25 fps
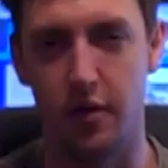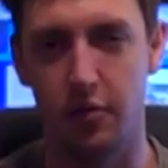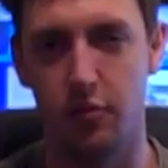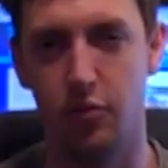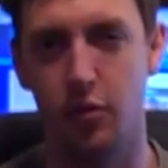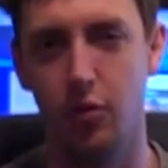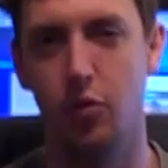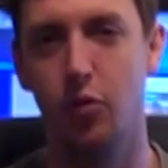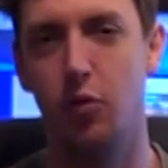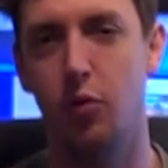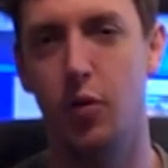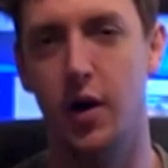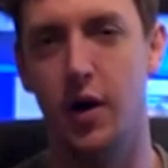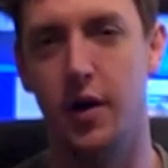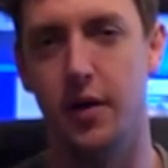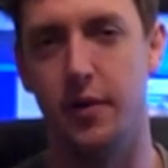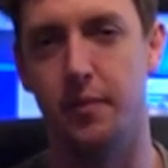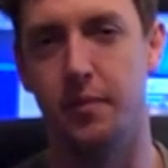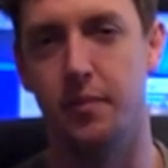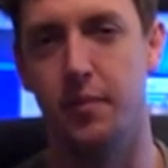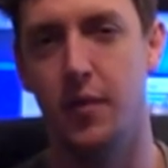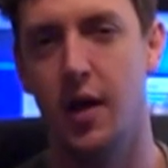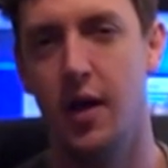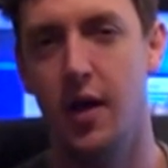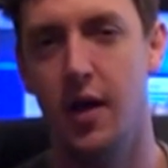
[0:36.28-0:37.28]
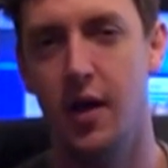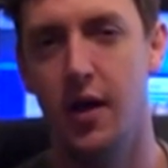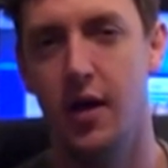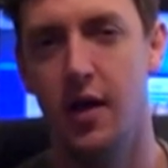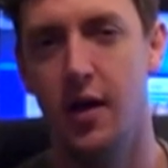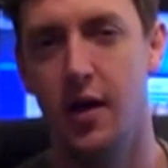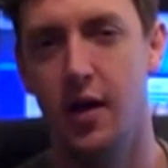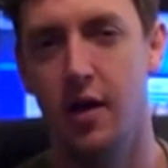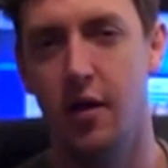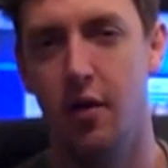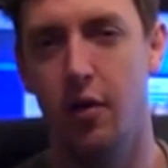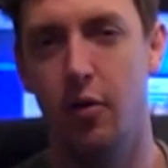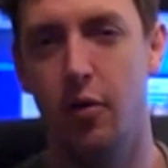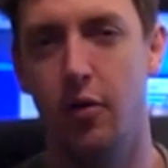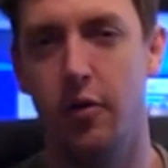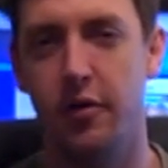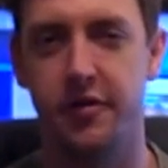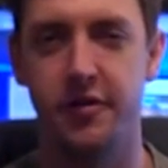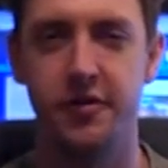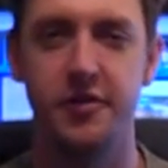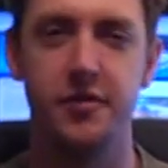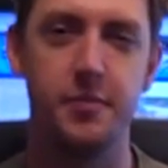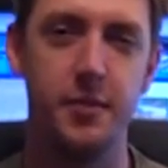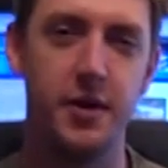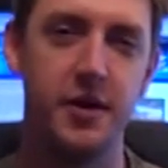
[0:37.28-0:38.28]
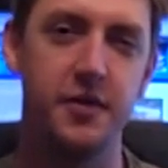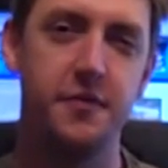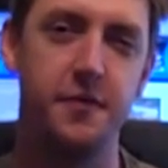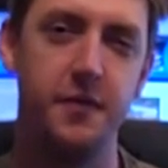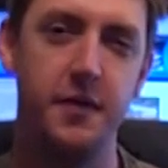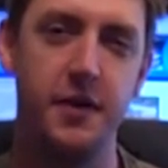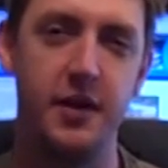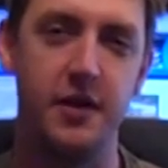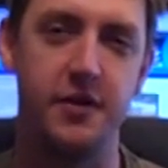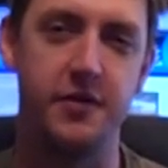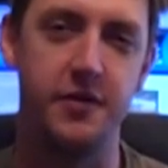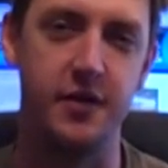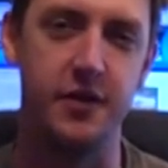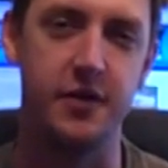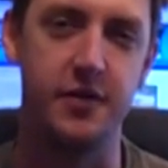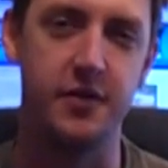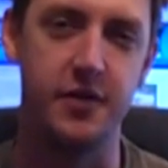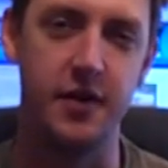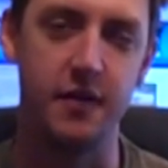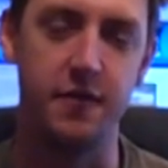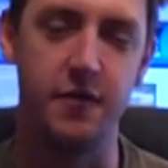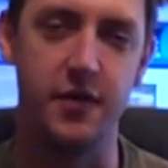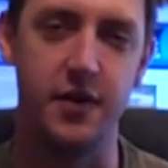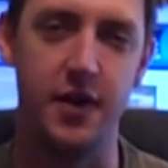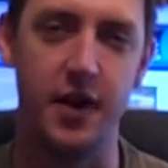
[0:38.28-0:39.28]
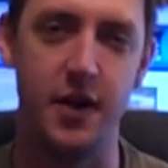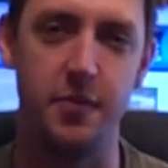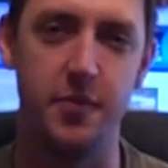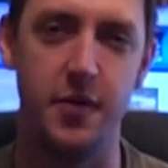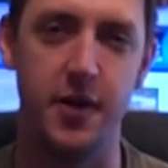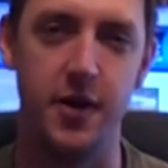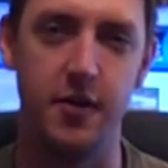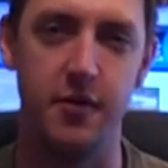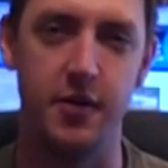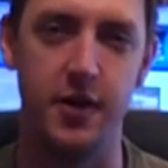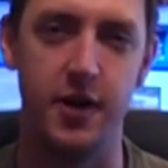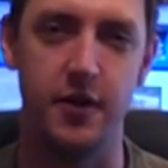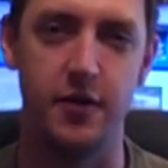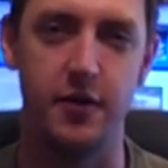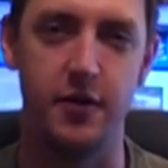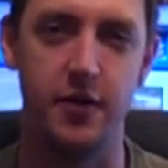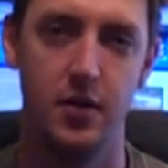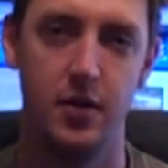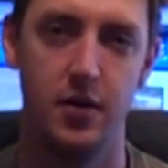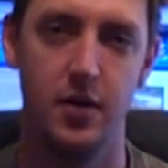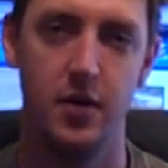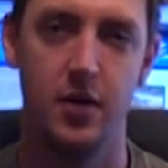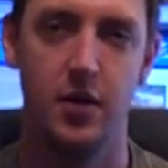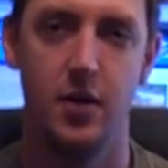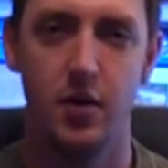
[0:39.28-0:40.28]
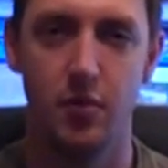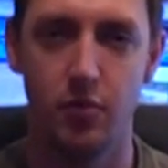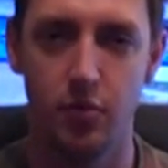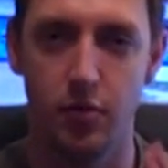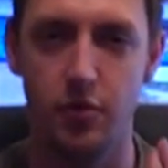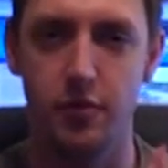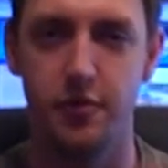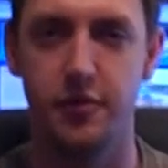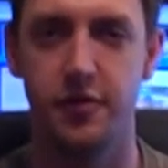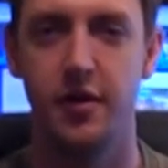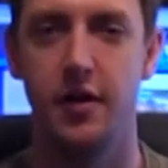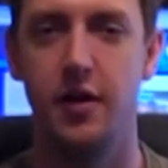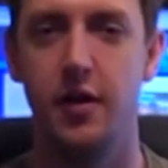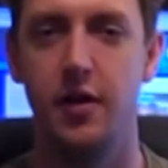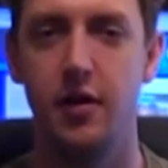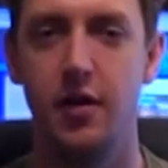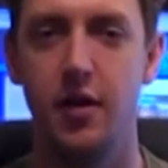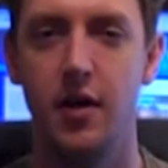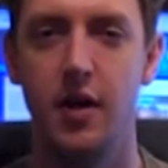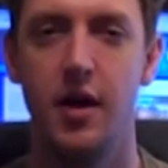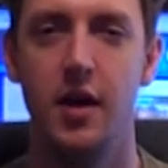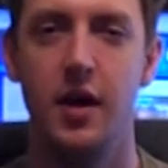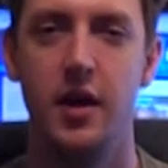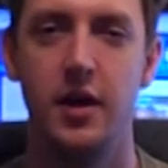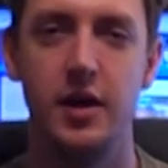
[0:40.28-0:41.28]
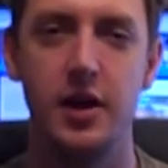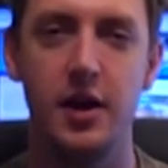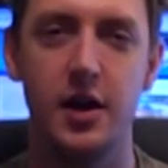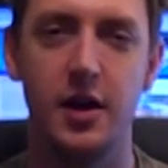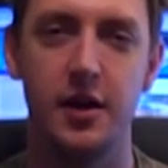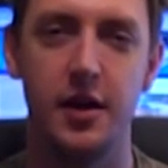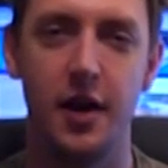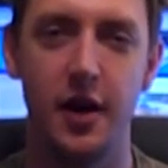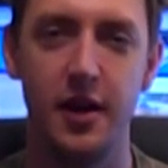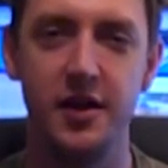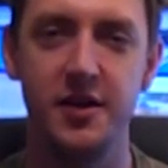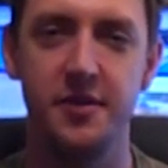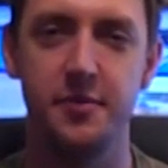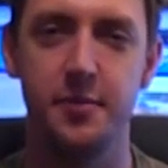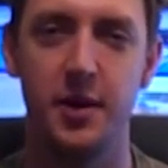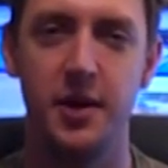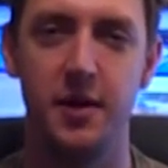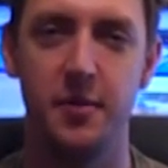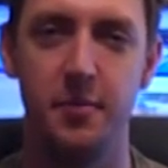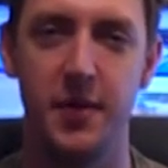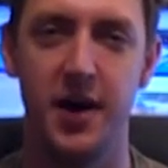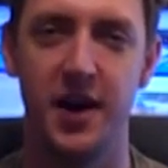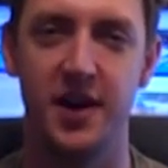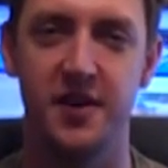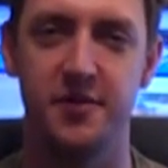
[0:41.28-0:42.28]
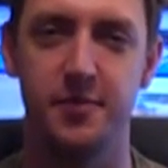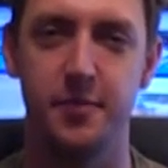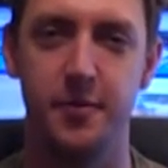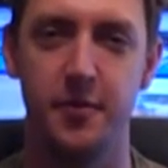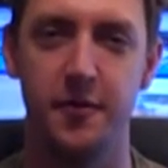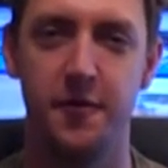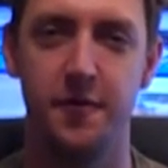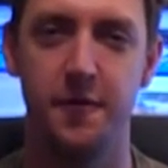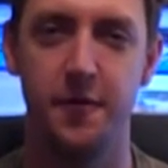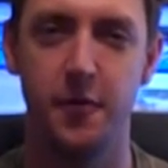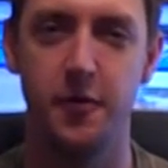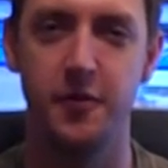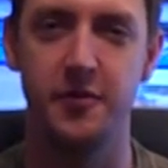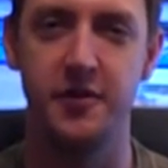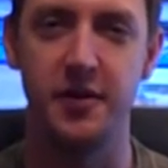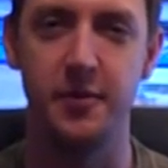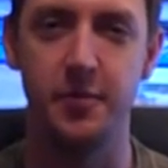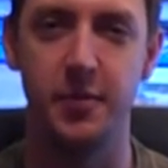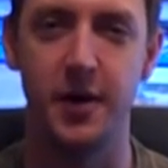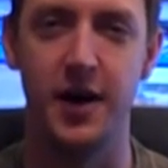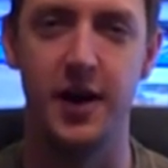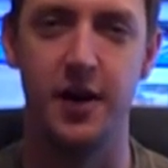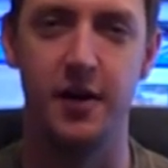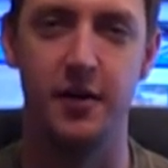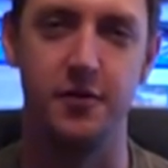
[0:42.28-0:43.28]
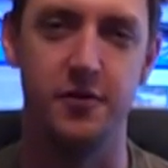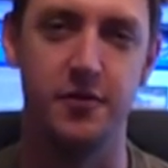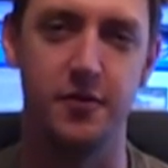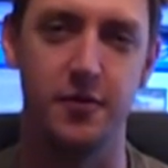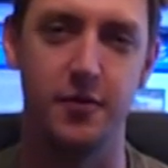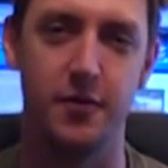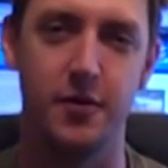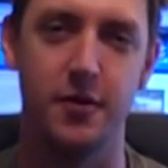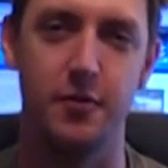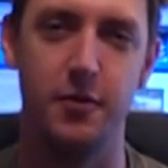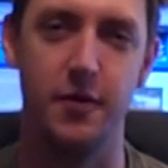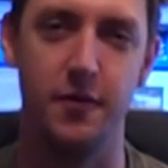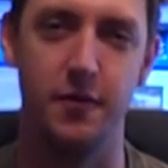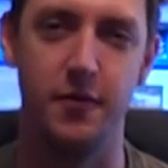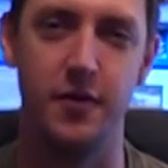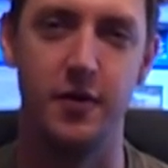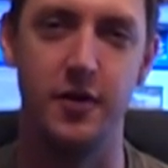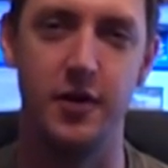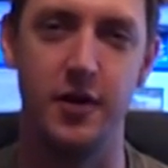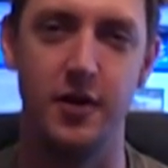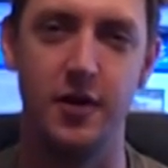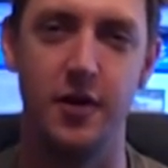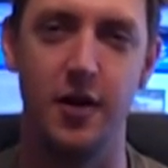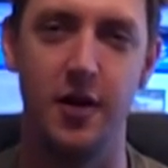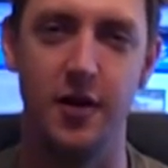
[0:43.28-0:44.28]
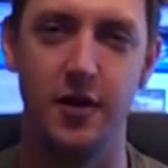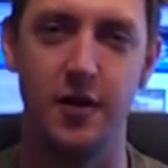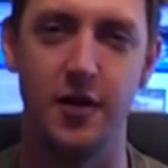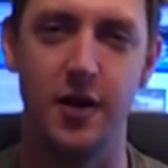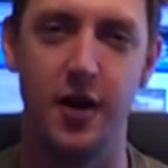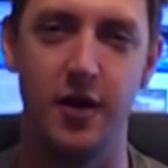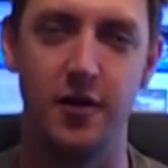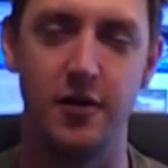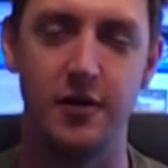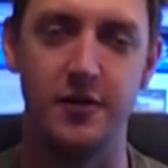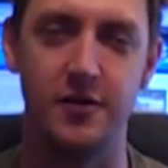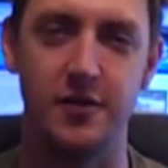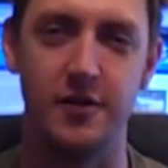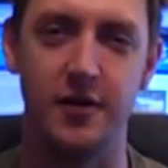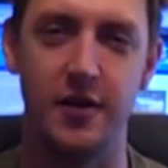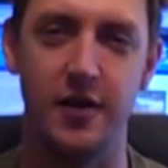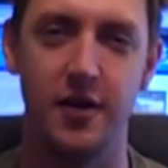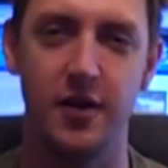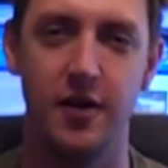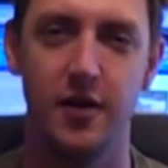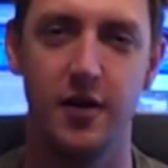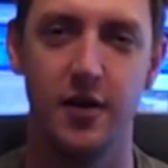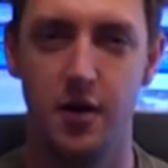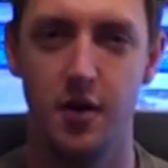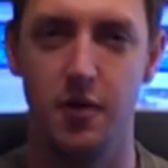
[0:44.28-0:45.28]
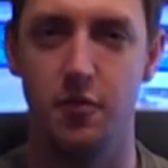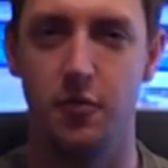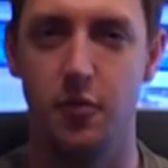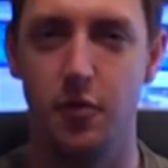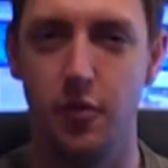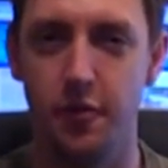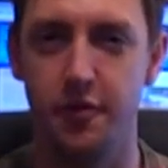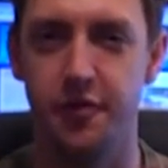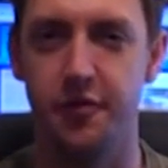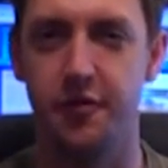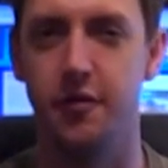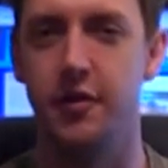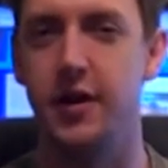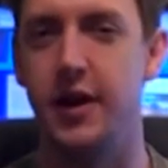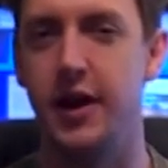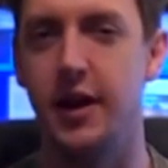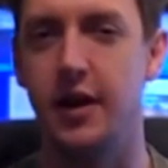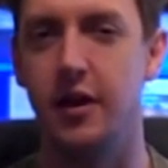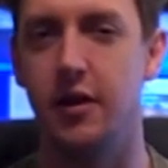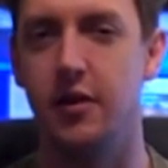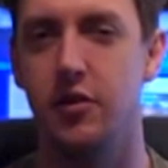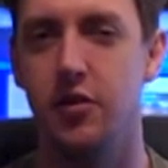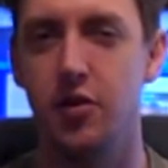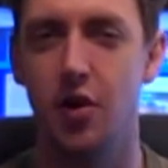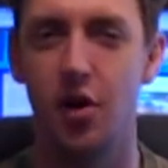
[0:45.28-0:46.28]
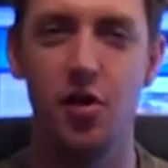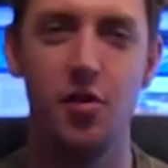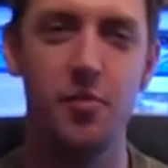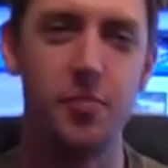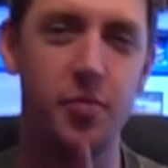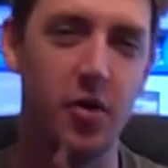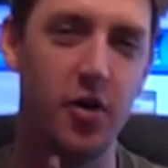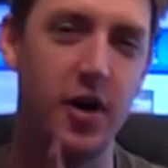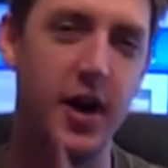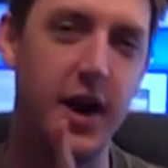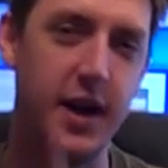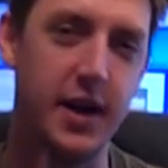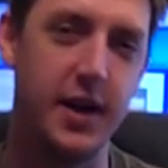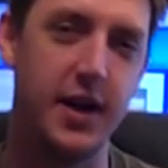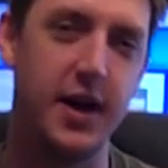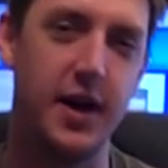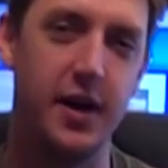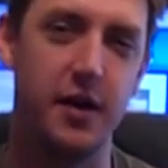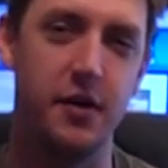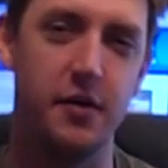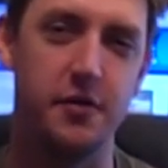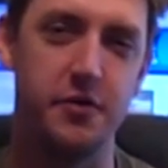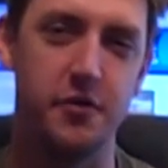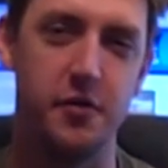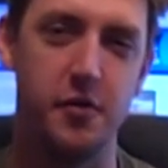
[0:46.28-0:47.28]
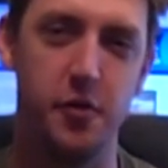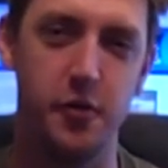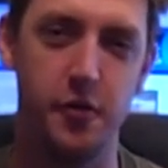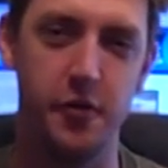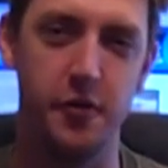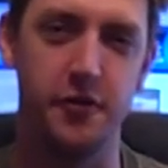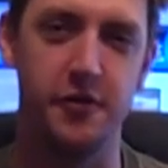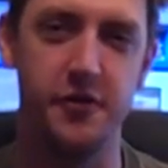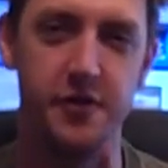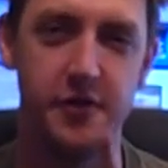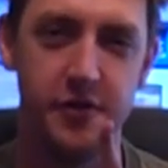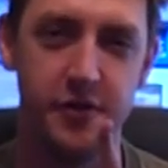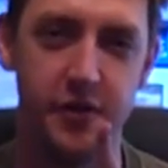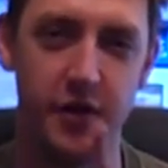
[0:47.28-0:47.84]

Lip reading: Rule 1. Auctions must finish in a 7-day period. Rule 2. You can only spend a maximum of £40 or equivalent in your own currency. Rule 3. No buy it nows, auctions